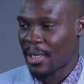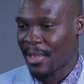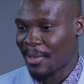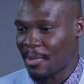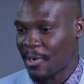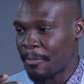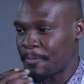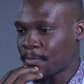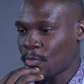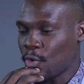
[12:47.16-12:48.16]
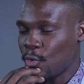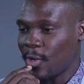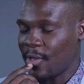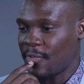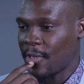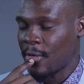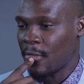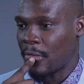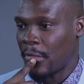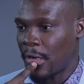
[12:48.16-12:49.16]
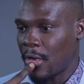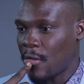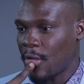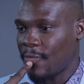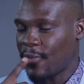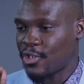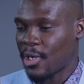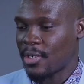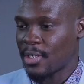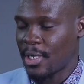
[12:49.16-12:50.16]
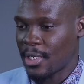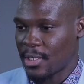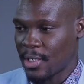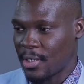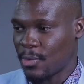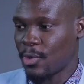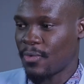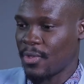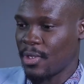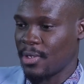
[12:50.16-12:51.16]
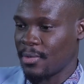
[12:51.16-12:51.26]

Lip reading: in Calabar, we lived in Federal Housing Estate, in one of